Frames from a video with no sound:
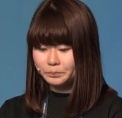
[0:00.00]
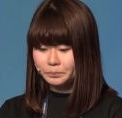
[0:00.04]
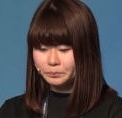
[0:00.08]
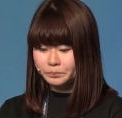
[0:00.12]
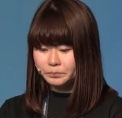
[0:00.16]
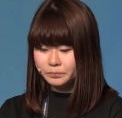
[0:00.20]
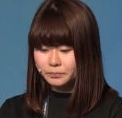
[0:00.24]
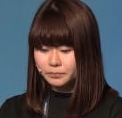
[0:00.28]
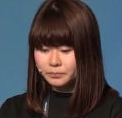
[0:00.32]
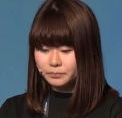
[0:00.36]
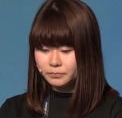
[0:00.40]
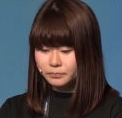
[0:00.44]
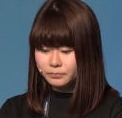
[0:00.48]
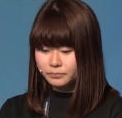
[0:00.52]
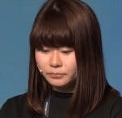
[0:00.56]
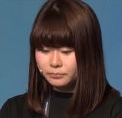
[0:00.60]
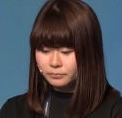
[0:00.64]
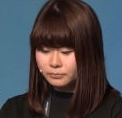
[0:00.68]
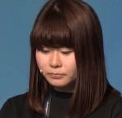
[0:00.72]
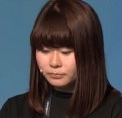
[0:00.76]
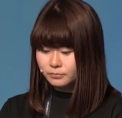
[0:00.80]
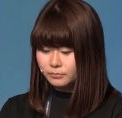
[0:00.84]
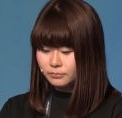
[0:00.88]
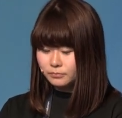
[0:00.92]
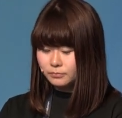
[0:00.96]

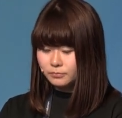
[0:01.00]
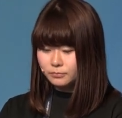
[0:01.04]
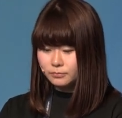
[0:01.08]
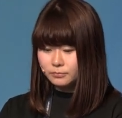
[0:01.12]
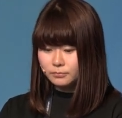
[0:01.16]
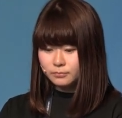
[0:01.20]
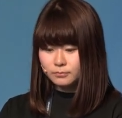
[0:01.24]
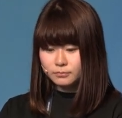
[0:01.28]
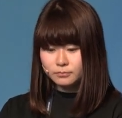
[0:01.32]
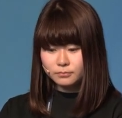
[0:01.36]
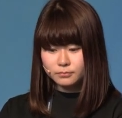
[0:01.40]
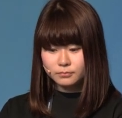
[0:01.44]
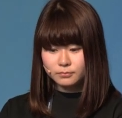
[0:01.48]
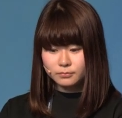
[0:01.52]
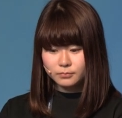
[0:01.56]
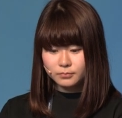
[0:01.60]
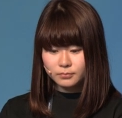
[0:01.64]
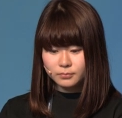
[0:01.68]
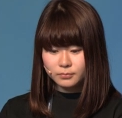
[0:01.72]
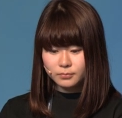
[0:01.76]
(no one is talking)